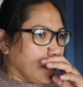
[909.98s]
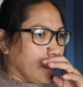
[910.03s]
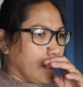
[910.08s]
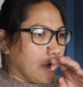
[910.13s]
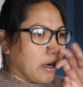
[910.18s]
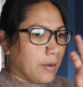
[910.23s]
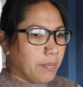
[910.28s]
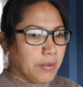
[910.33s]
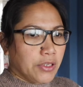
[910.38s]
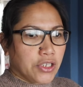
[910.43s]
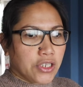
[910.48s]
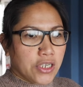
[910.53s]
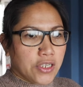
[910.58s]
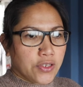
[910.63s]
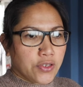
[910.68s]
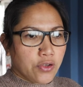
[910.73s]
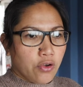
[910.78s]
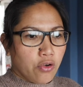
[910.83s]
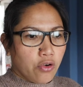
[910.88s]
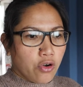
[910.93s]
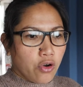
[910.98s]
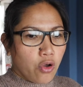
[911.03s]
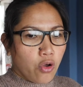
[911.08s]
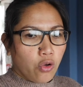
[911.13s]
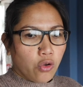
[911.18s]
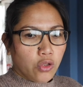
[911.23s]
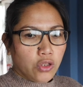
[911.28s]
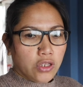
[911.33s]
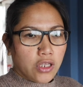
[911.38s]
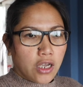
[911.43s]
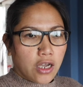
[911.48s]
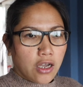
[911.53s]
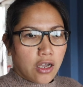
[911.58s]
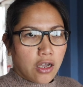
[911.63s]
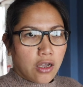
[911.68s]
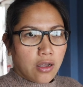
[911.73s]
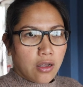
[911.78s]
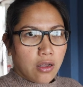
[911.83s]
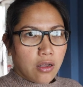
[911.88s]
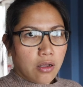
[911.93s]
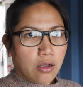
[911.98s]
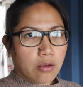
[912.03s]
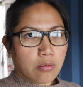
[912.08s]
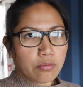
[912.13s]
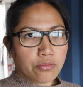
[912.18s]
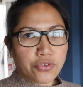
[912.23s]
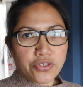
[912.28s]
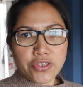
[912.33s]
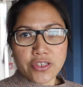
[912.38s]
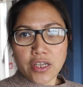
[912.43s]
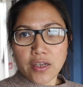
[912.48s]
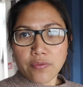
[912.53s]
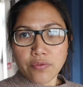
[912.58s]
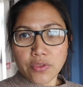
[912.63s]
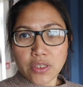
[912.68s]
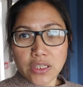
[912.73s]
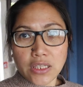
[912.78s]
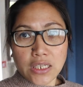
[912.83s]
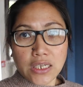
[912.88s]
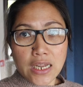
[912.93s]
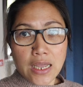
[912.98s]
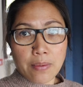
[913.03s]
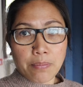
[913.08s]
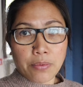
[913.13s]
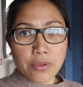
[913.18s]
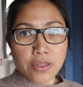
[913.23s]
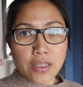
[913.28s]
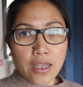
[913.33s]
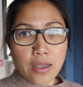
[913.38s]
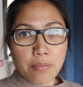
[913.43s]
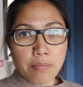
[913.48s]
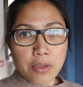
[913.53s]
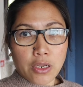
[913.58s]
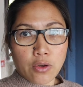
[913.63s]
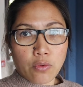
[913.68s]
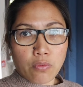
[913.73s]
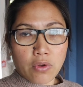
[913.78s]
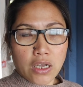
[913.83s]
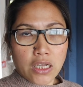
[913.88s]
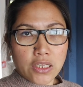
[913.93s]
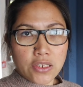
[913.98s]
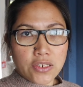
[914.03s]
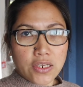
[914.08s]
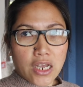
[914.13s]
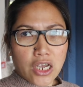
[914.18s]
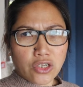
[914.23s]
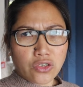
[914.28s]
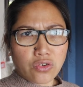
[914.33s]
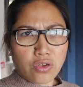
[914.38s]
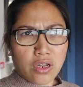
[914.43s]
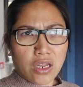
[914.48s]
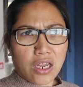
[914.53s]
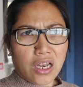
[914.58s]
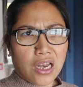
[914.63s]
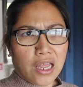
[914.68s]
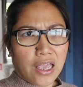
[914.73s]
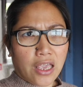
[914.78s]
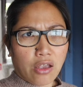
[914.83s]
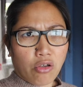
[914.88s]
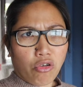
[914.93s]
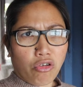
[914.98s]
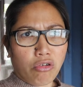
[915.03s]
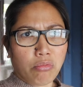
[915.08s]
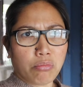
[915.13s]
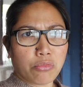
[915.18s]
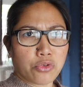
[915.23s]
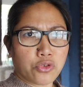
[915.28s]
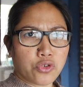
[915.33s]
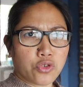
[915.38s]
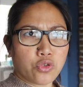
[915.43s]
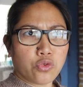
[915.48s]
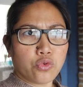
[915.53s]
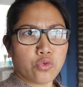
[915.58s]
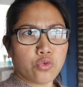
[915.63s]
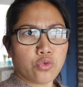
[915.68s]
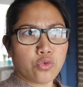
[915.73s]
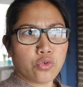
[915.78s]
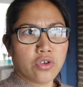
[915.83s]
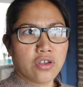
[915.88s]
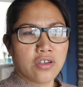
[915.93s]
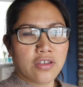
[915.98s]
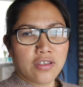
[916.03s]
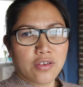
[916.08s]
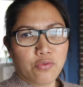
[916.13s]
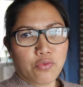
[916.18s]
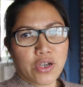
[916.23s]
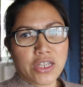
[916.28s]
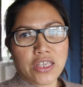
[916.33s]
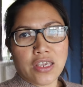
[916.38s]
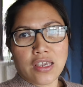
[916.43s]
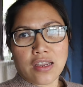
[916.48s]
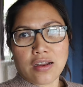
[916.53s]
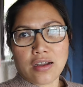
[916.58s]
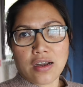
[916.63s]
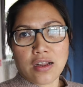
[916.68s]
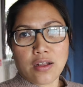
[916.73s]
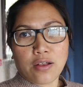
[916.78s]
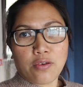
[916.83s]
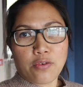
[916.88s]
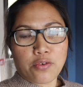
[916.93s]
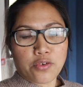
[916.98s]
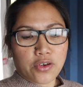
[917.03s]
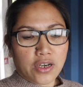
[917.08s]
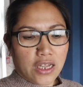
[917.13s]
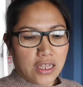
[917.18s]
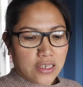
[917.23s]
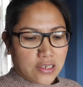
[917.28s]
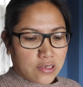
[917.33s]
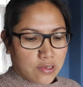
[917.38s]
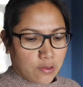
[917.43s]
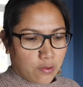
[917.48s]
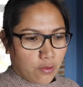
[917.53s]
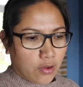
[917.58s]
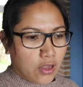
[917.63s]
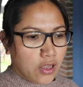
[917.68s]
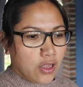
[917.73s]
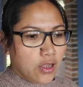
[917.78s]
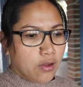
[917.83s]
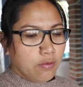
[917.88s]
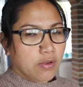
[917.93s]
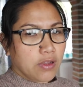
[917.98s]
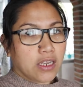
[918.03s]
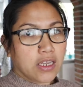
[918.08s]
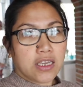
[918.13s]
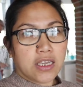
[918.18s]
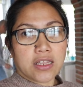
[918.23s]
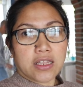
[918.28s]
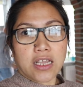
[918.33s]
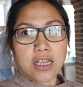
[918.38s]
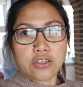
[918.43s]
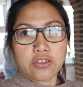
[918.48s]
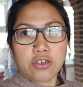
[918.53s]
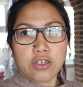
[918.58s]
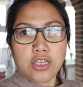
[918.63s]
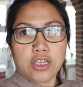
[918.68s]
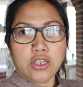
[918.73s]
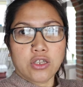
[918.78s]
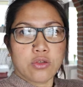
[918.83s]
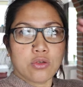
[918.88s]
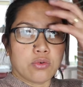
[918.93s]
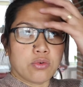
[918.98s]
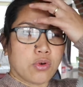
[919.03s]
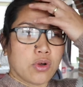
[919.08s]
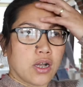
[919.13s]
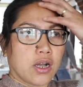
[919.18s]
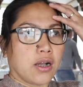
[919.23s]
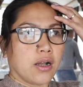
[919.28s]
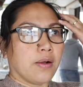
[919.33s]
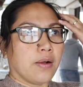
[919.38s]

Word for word: garbages or old stuff na tinapon namin was actually like almost 1 year ago na. So we didn't actually do